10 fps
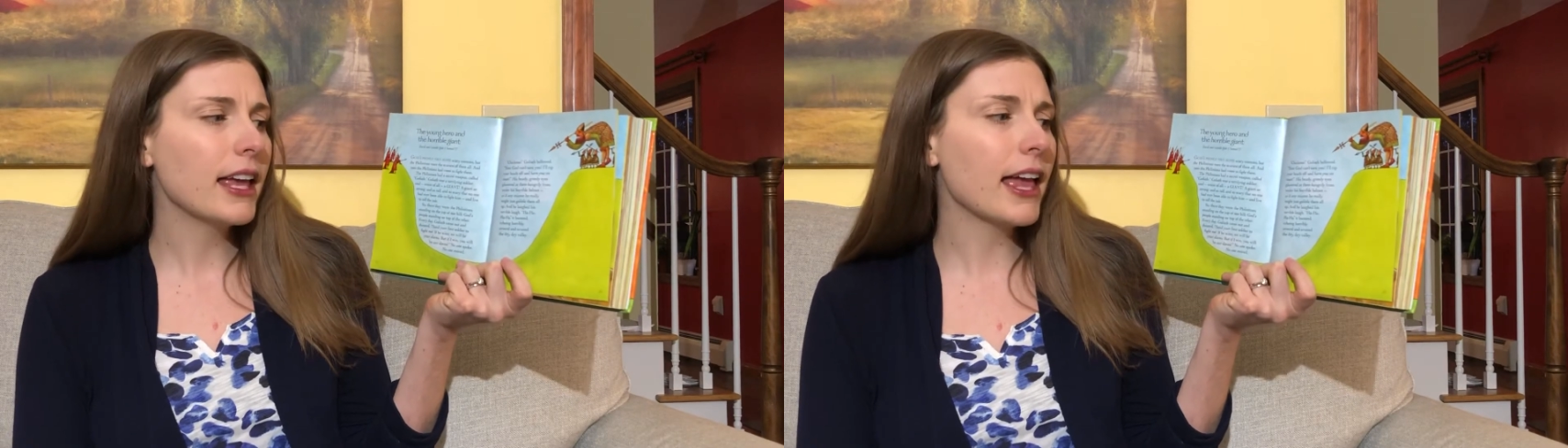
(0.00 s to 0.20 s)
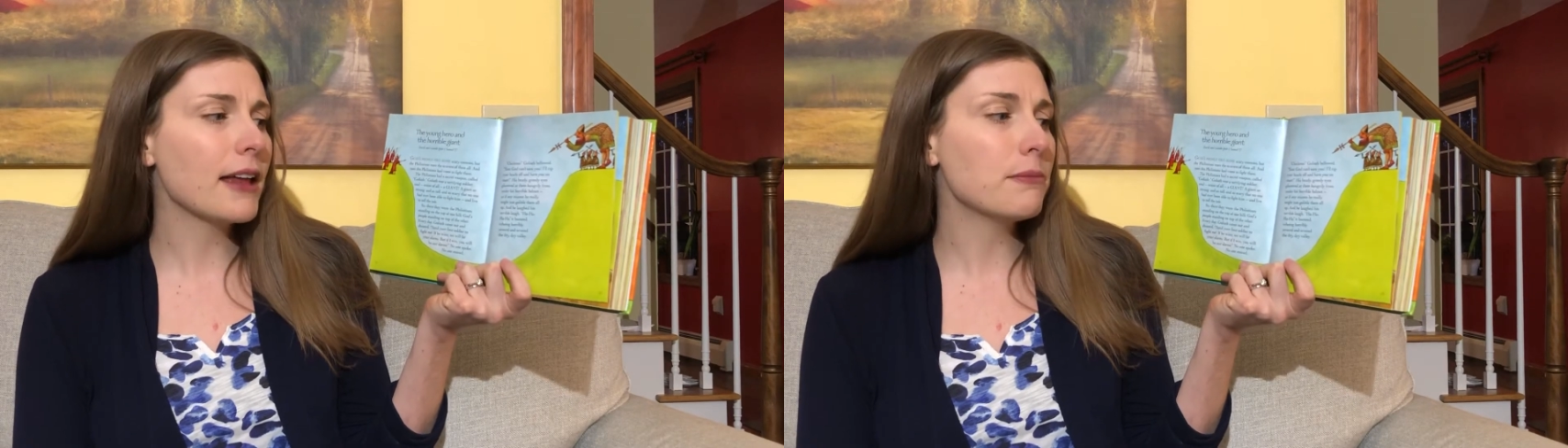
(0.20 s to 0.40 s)

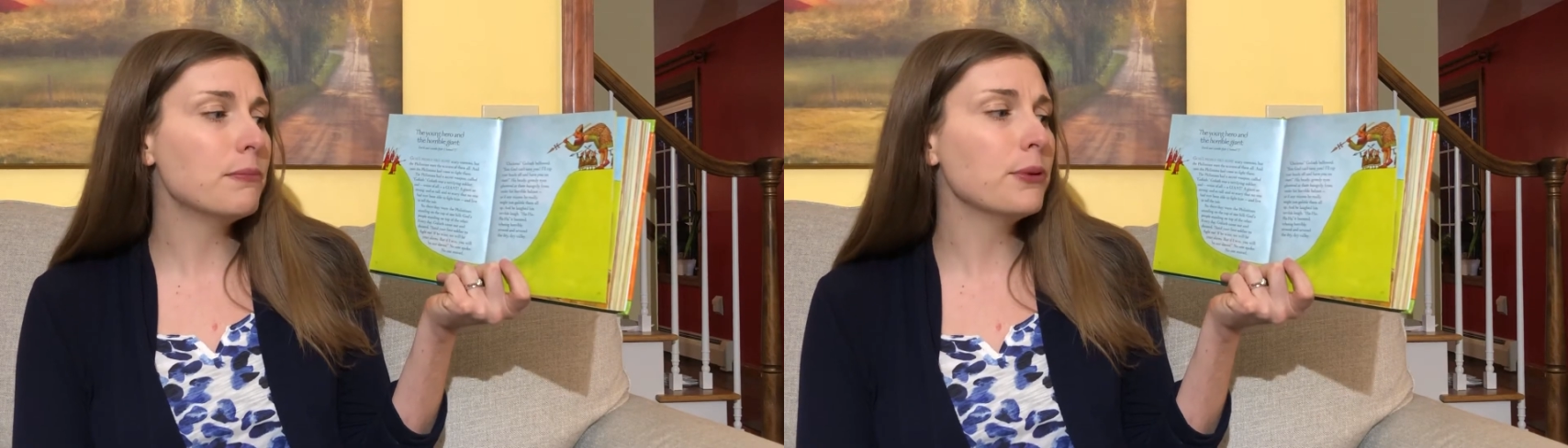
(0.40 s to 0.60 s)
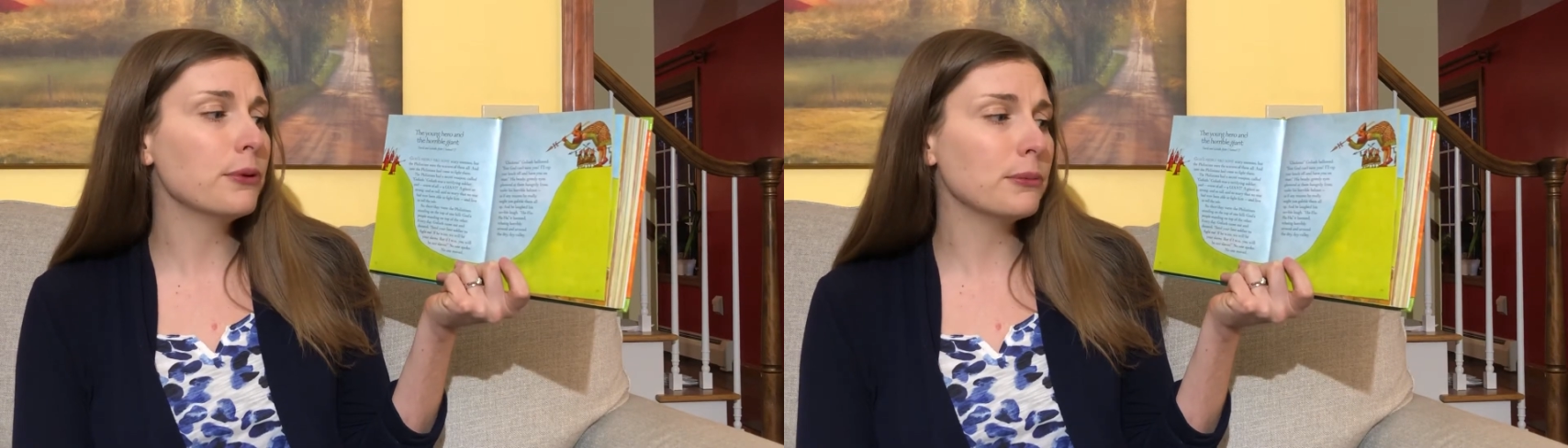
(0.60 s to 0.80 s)
It
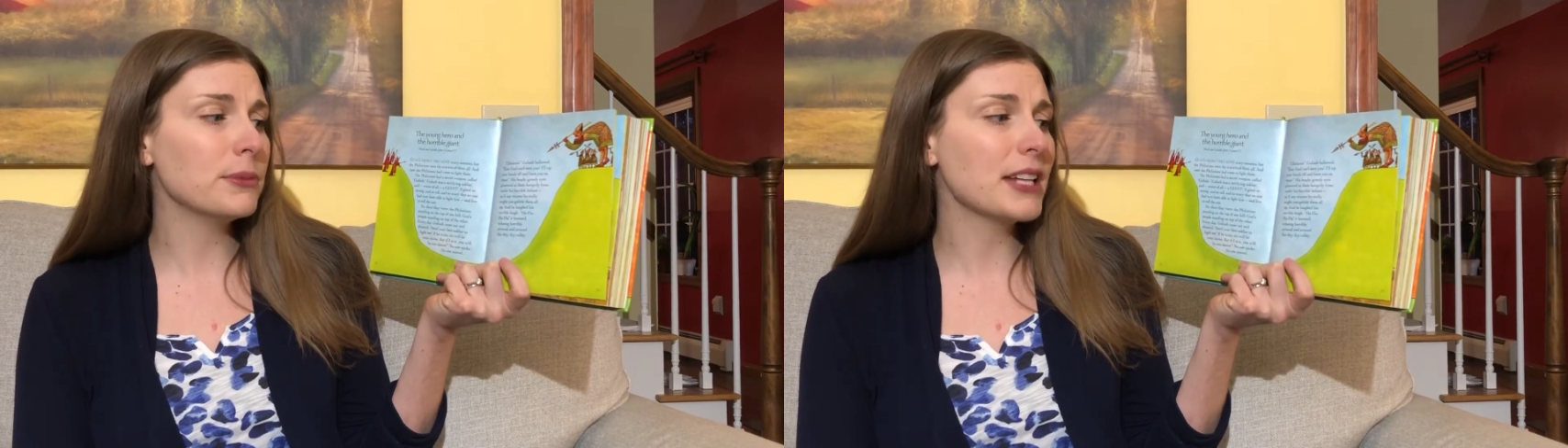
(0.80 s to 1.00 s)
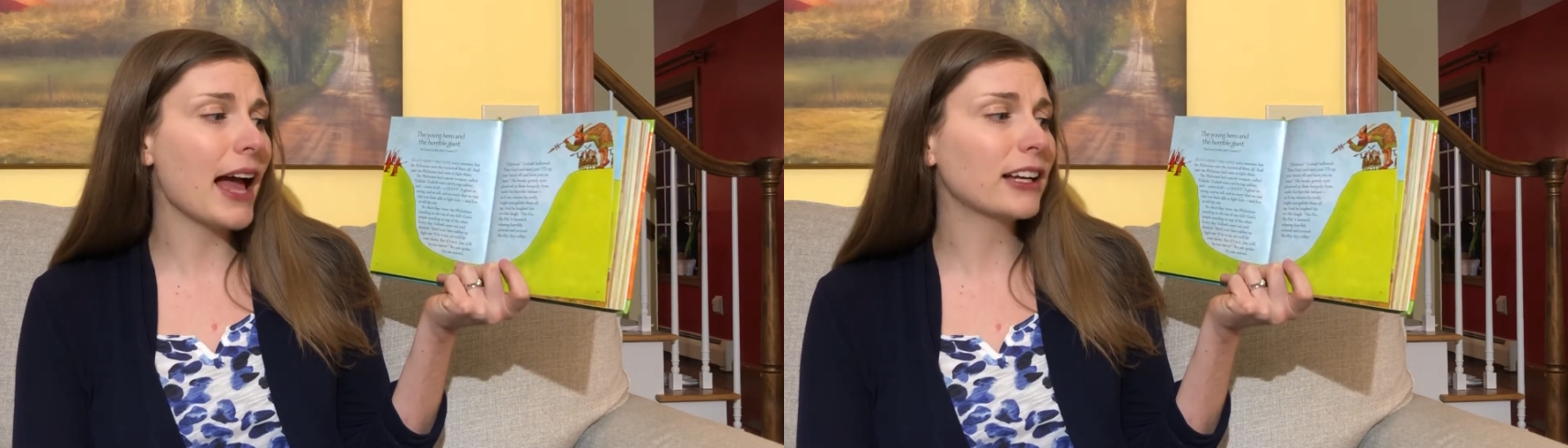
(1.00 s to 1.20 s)

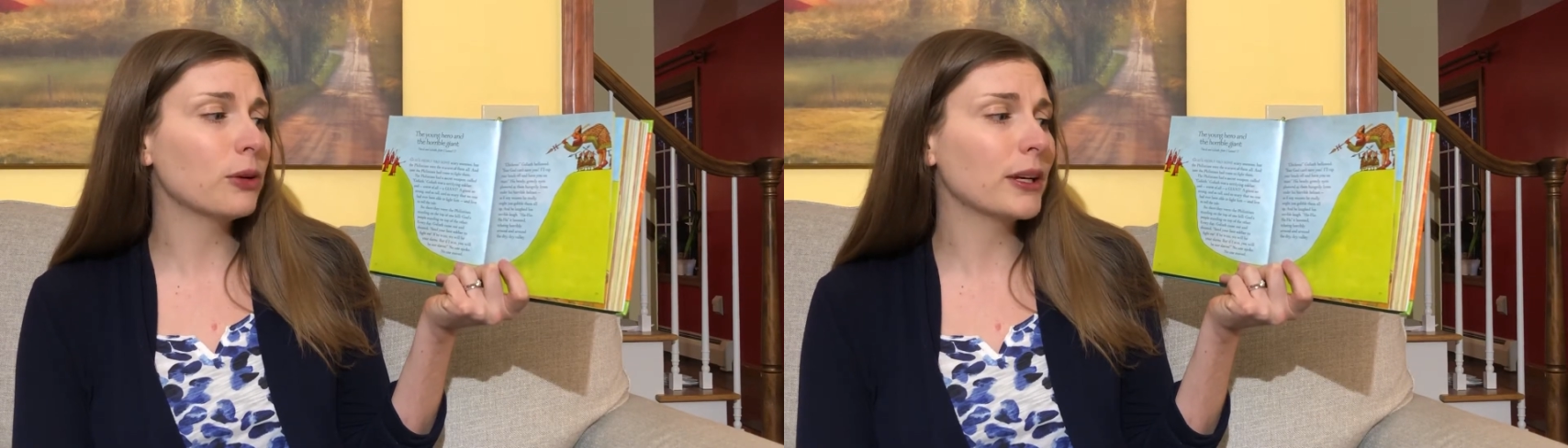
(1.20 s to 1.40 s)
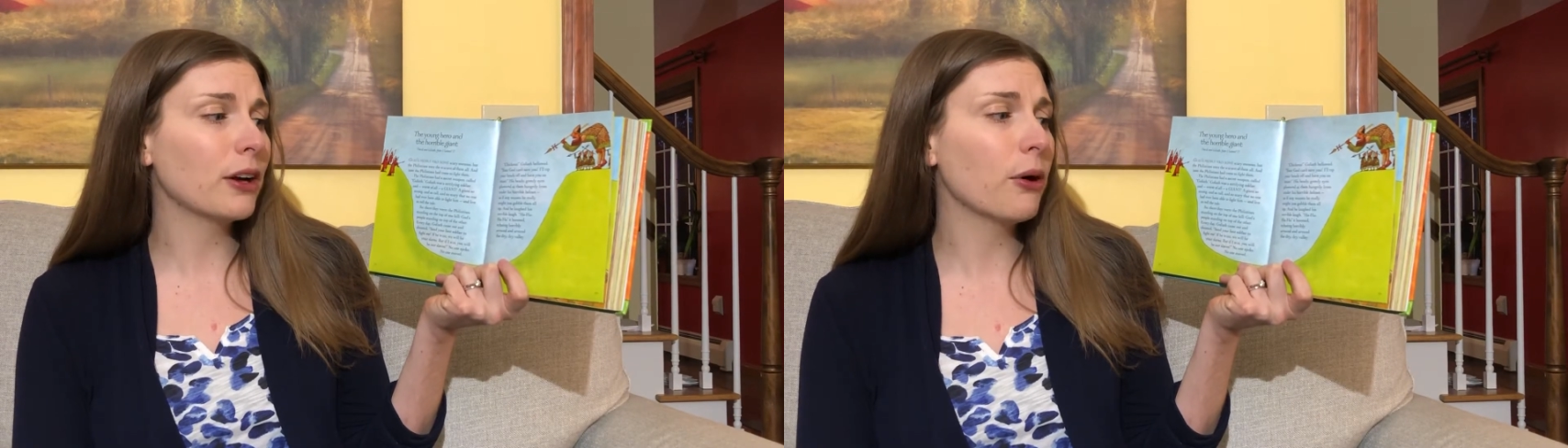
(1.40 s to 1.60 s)
boomed,
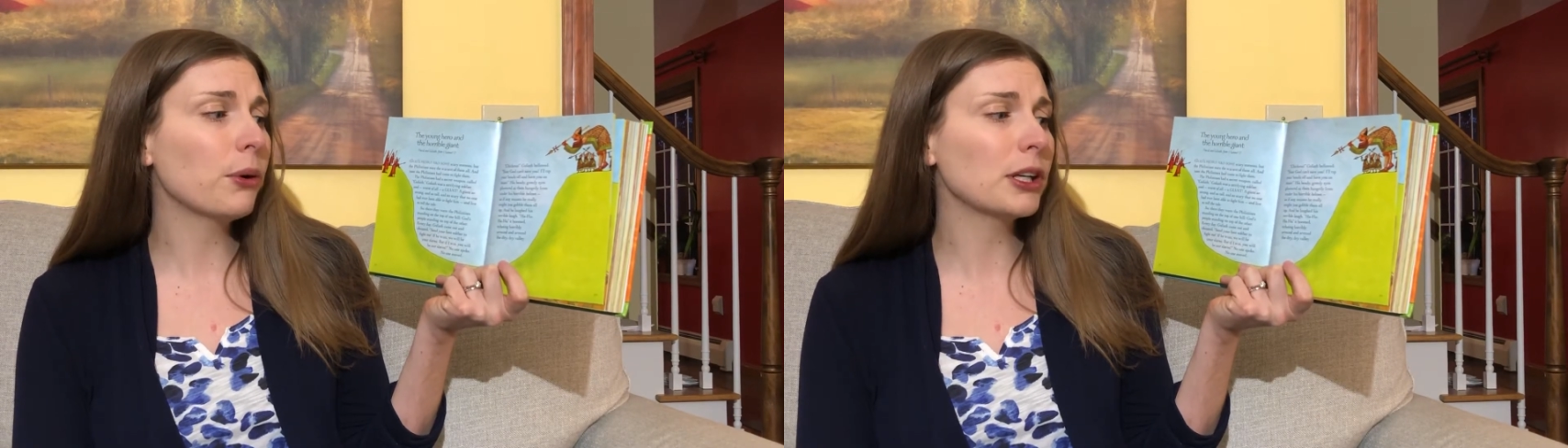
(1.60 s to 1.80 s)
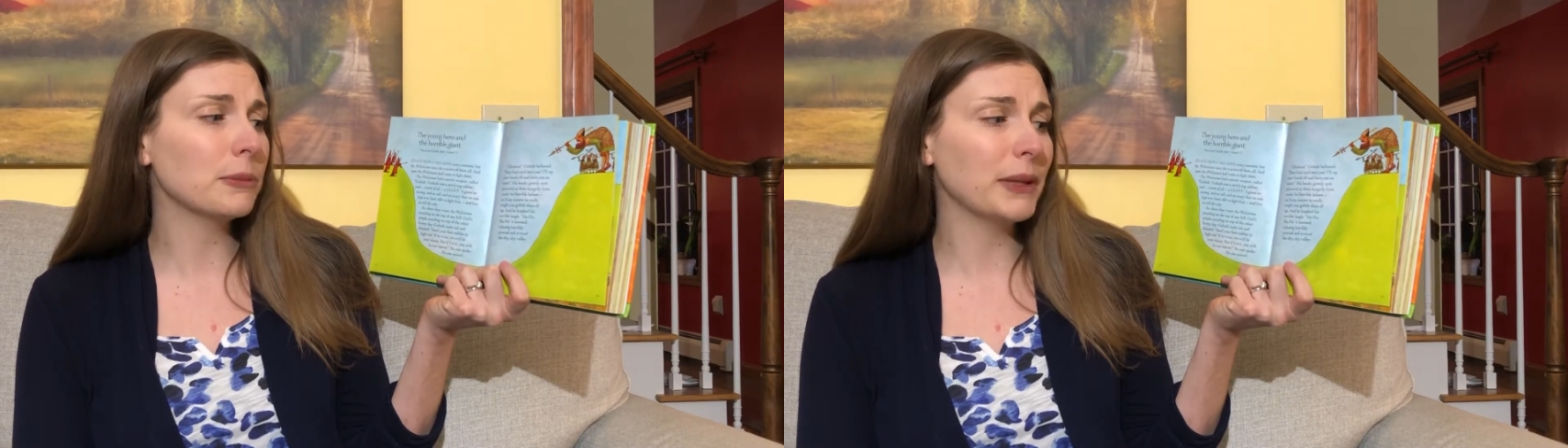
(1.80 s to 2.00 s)
echoing
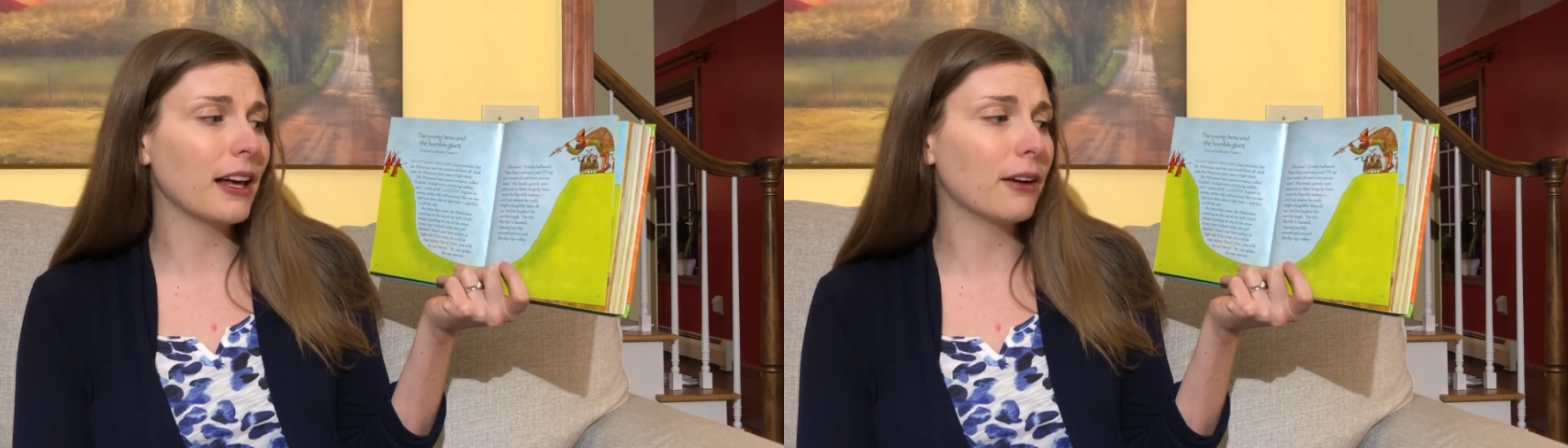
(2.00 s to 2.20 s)
horribly